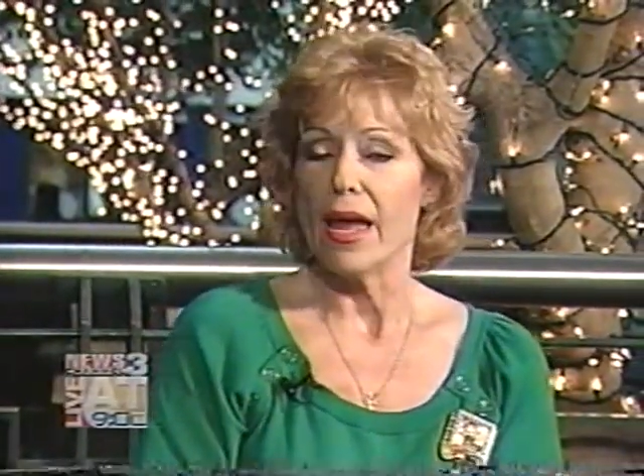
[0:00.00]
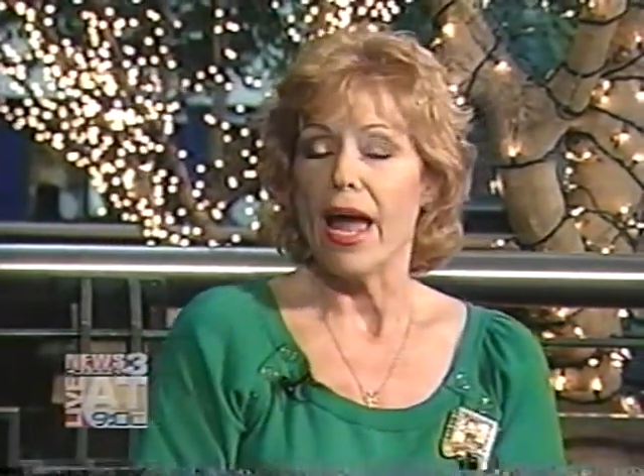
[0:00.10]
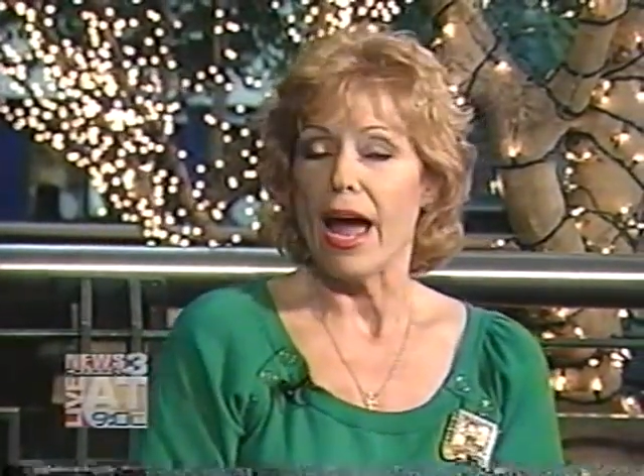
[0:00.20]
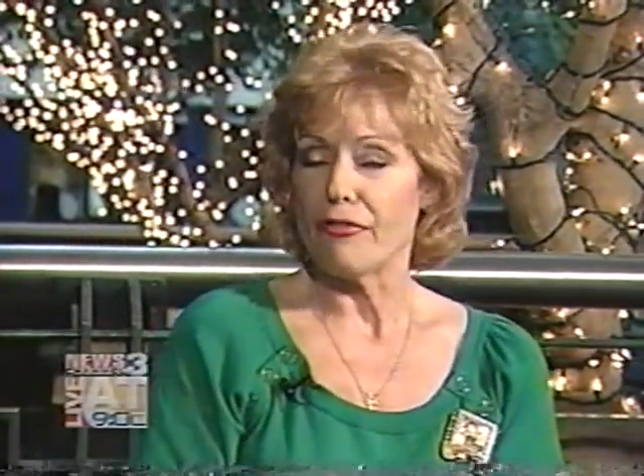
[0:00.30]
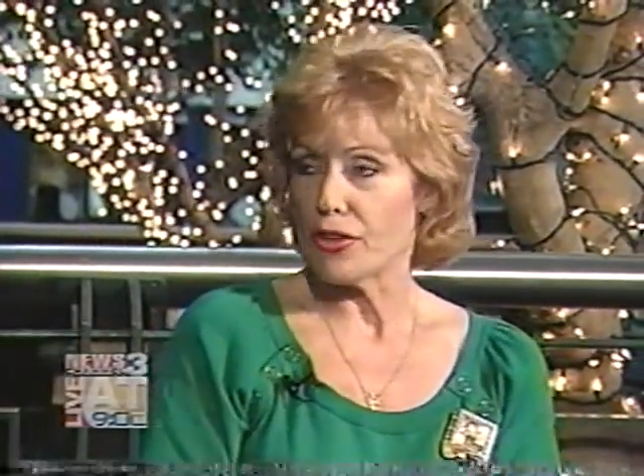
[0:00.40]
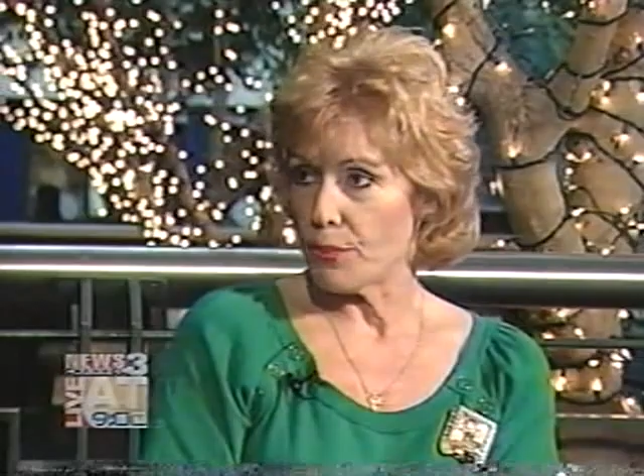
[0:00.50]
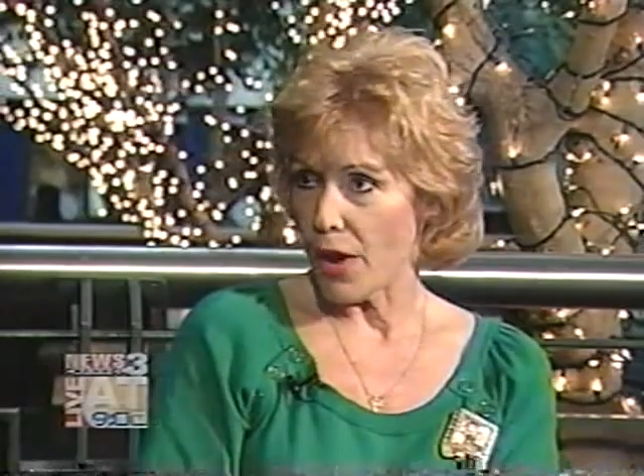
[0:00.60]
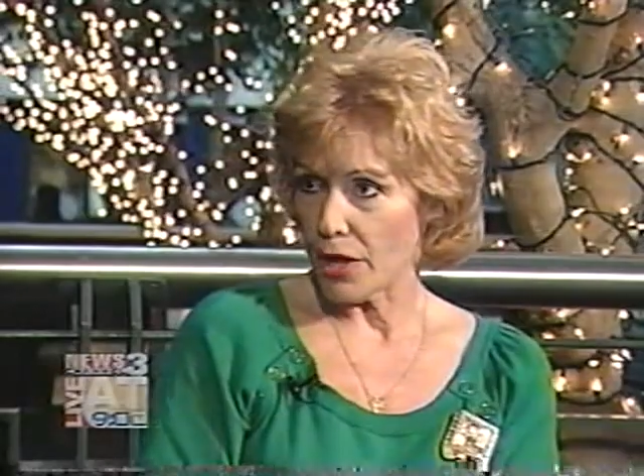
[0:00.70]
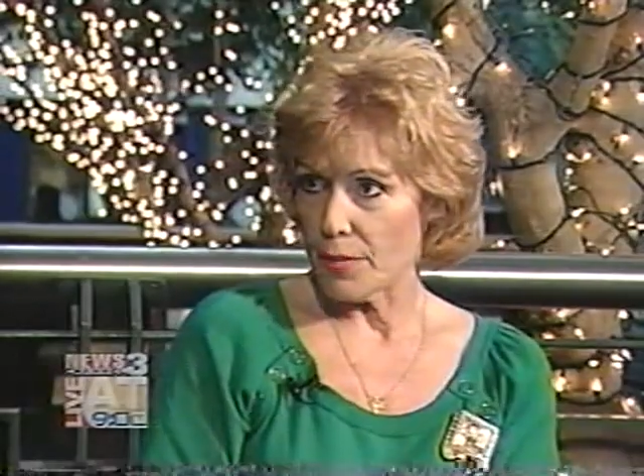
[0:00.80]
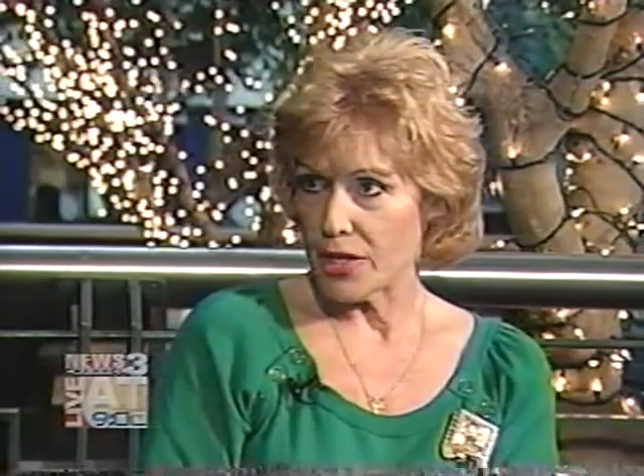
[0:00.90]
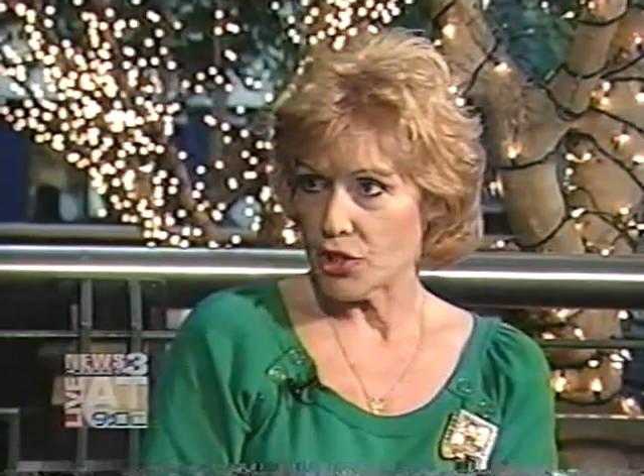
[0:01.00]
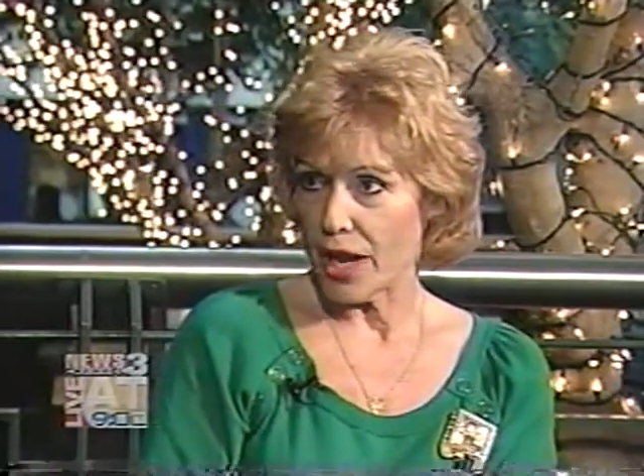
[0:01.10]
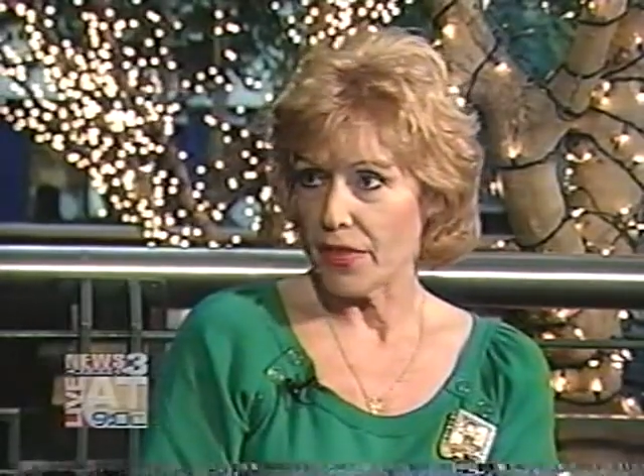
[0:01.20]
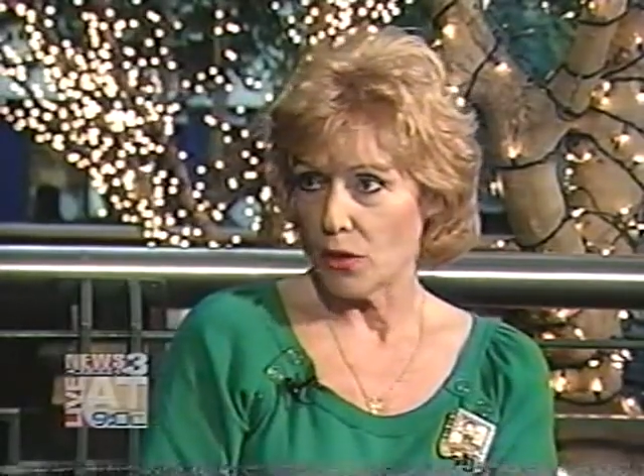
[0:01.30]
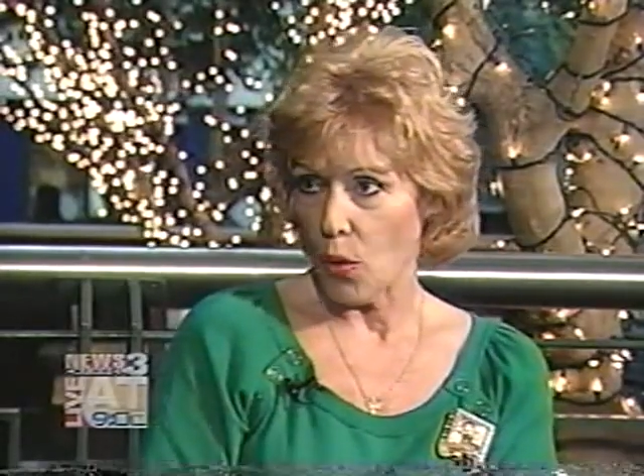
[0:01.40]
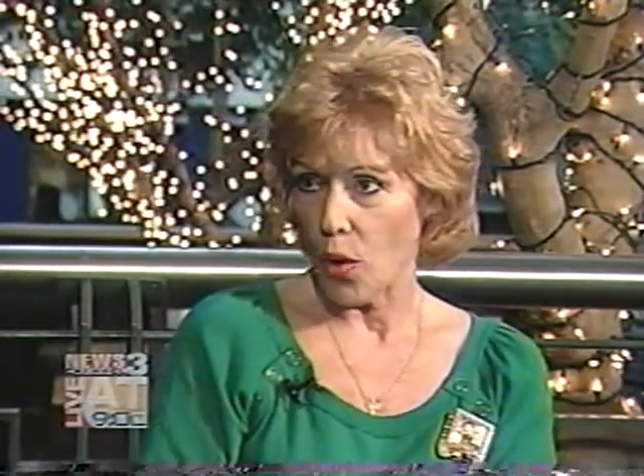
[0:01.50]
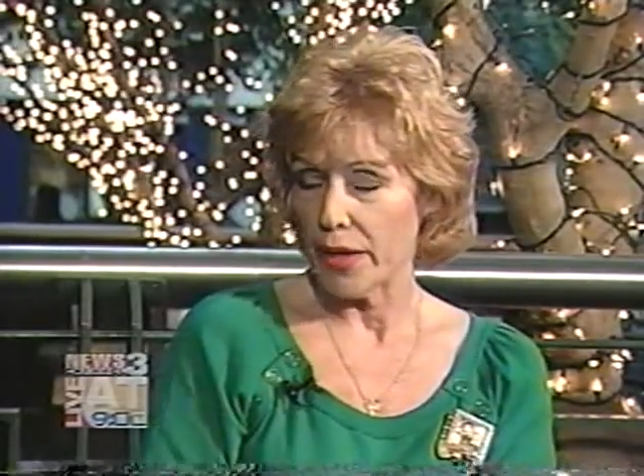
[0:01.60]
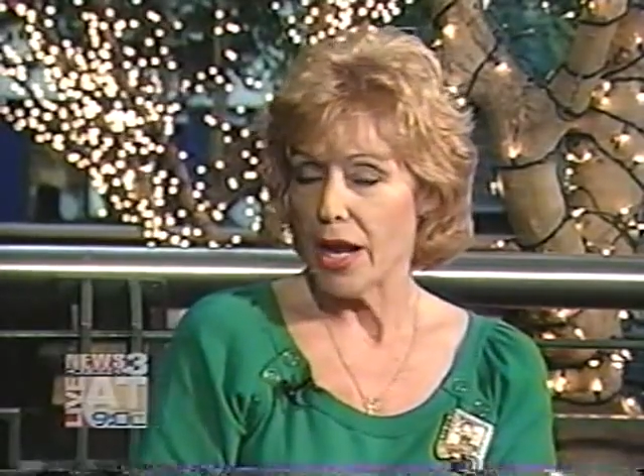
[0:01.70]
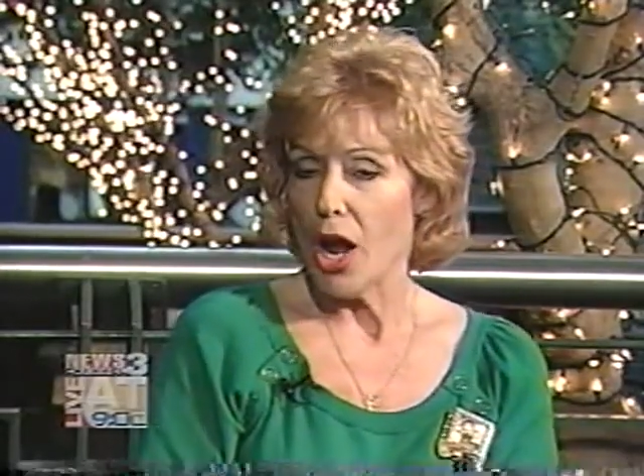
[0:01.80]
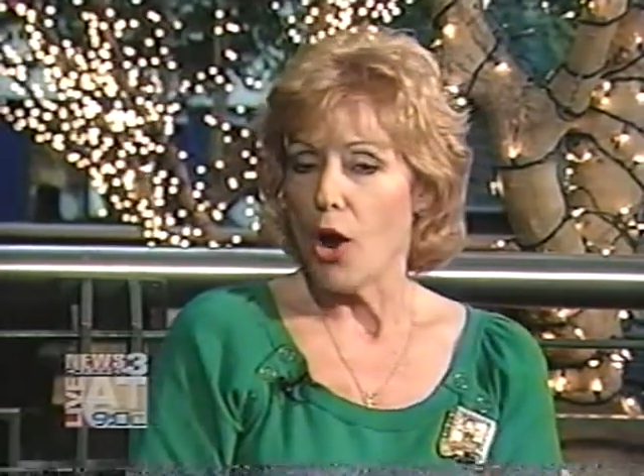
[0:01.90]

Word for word: after the proclamation on the lawn, okay.